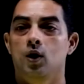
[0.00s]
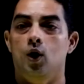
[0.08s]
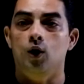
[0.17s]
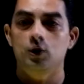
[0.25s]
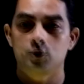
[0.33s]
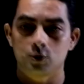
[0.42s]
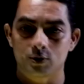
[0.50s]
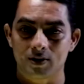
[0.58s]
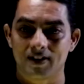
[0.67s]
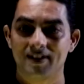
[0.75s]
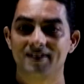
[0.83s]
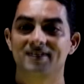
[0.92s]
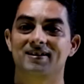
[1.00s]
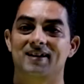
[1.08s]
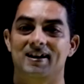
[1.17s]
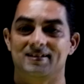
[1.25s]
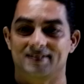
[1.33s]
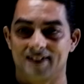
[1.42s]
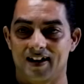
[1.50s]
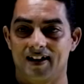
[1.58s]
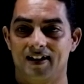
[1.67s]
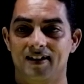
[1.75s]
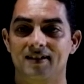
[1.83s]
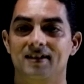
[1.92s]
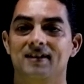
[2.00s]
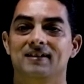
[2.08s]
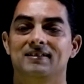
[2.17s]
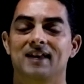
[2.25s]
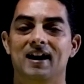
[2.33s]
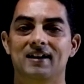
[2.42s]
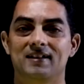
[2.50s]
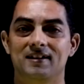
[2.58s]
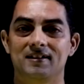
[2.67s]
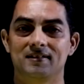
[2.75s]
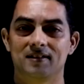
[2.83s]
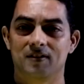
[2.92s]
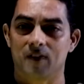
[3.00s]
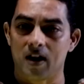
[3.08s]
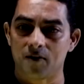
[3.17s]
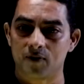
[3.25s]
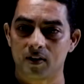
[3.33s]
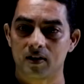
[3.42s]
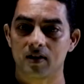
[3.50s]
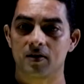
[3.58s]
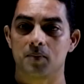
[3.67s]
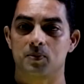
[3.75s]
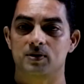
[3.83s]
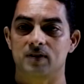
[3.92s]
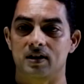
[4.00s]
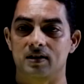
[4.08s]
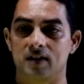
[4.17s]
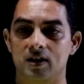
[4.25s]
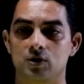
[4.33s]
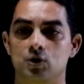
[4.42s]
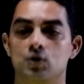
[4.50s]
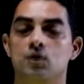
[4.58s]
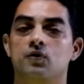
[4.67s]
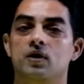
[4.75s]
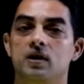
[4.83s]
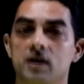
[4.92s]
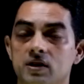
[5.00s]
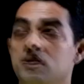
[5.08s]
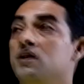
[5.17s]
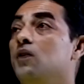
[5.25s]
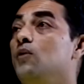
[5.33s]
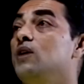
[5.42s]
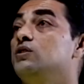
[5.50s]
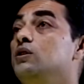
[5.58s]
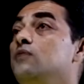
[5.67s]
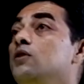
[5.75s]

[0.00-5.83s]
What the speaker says: also studied in class 9 that in the graphical representation of a linear equation,